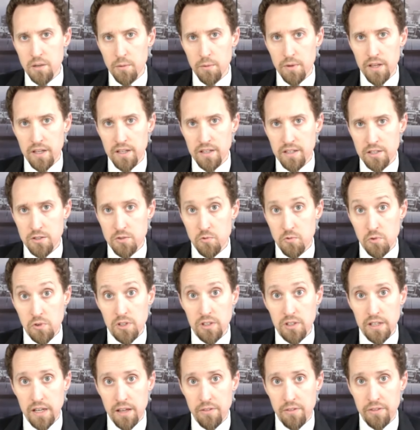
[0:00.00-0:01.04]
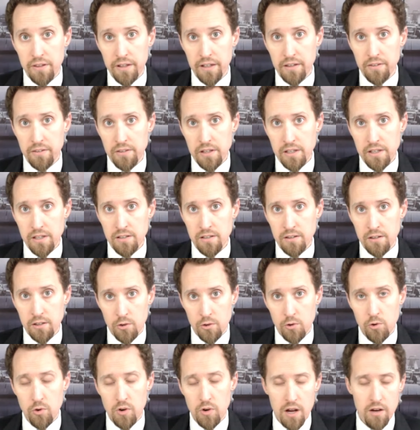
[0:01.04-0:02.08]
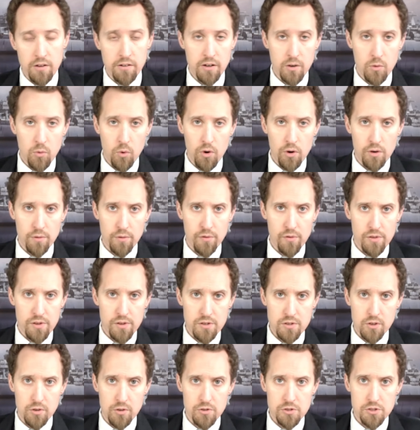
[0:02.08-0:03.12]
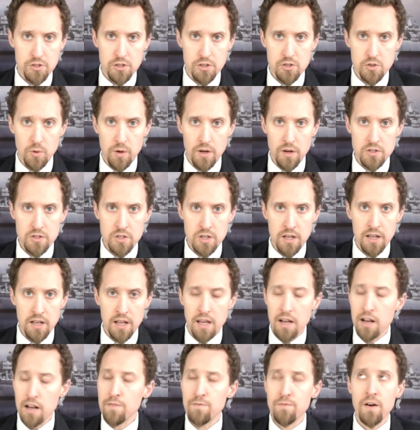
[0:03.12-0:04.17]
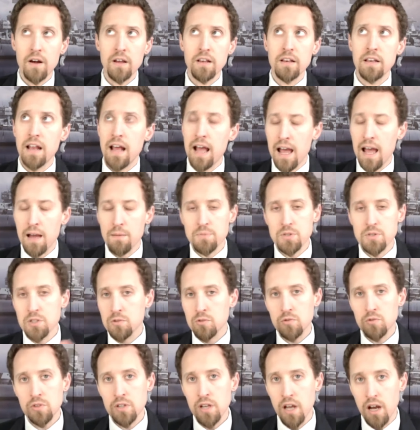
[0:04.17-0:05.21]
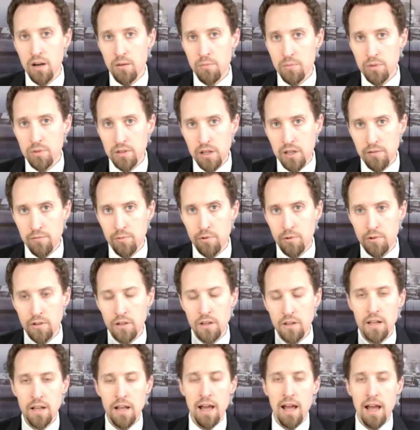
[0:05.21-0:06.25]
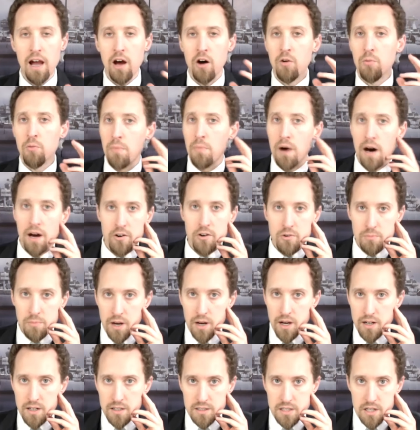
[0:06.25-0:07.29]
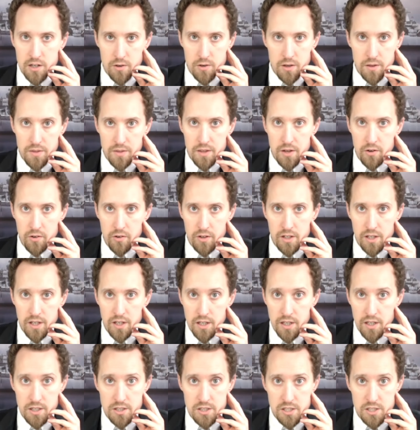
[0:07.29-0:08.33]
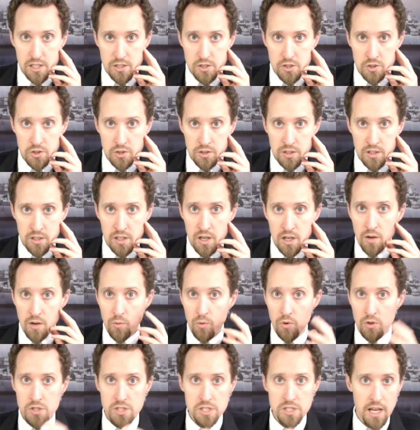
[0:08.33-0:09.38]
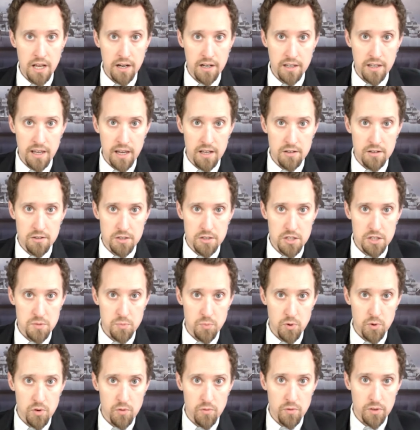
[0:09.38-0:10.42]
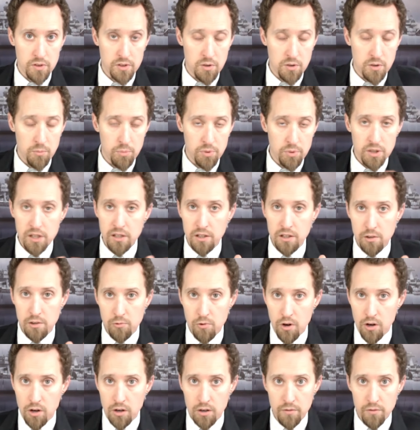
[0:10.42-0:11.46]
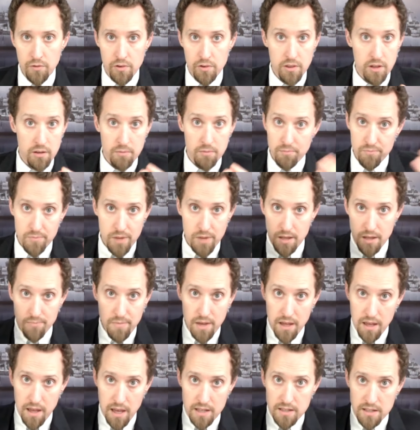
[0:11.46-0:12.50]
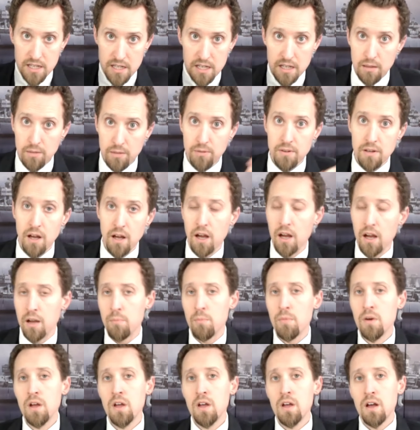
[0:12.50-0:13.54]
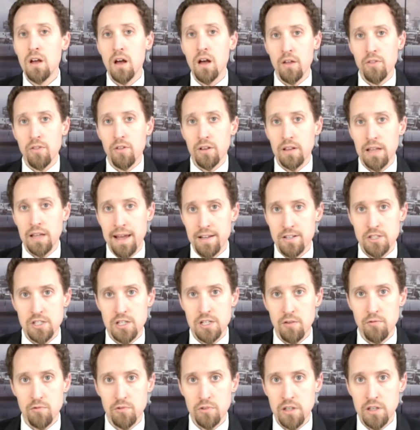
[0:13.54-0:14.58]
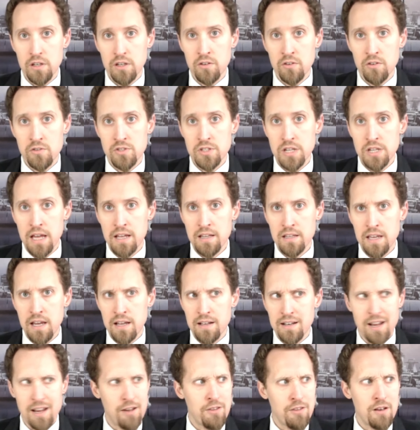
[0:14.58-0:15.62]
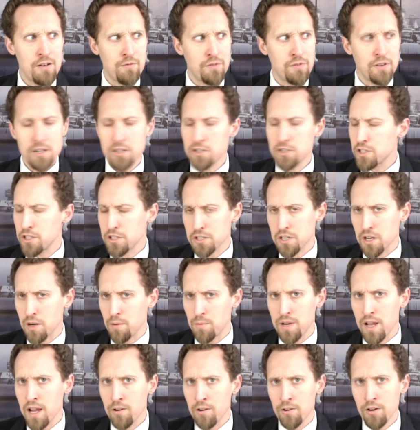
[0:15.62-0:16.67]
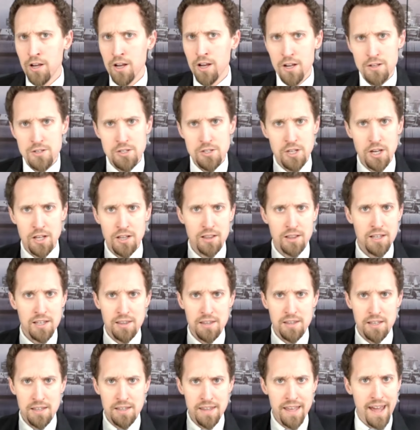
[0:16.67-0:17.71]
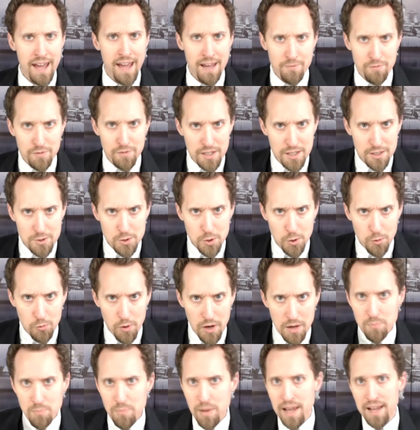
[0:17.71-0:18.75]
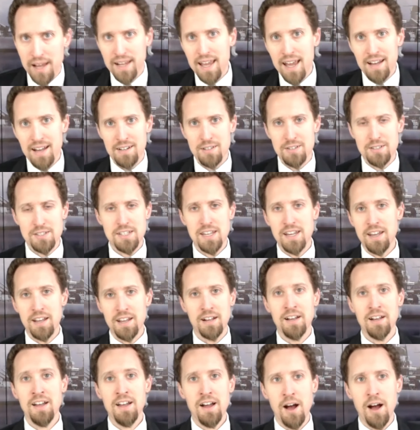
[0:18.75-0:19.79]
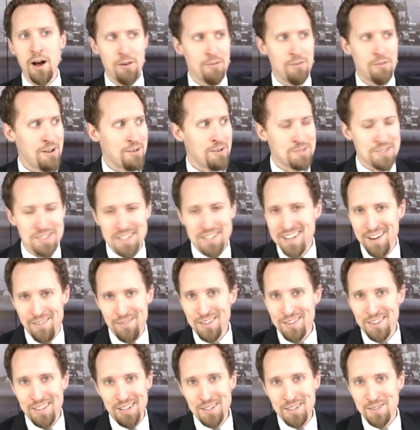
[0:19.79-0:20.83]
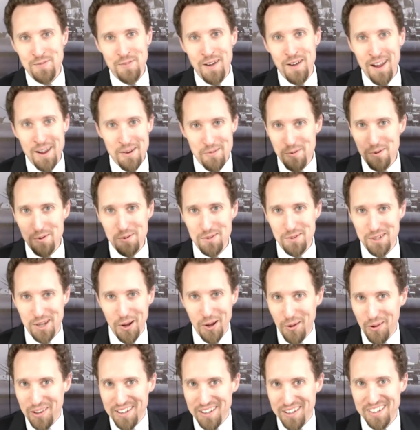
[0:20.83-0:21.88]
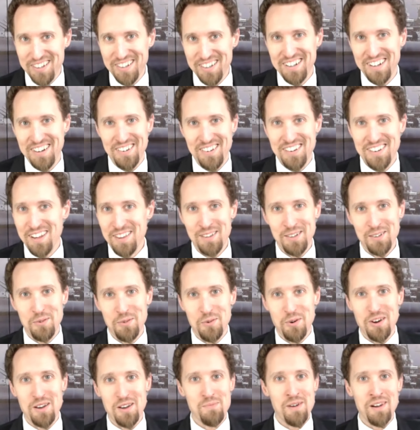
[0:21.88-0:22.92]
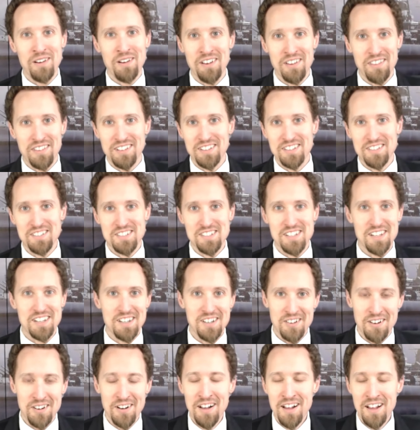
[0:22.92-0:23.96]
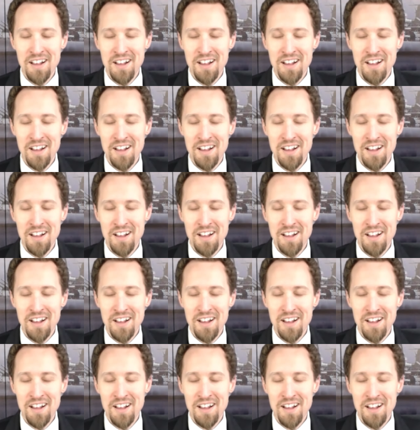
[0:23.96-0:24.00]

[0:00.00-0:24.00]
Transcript: I mean, that, that's really, I think, the the crowning word for this whole situation. And, and I find it absolutely unbelievable how modern monetary theory uh, essentially was yet again disproven completely wrong for the the nth time uh, the last several years. And yet now that inflation has come down, suddenly the, the advocates are right back at it saying, oh no, see, everything's fine. We're, we're totally good here. Nothing to worry about, nothing to see here.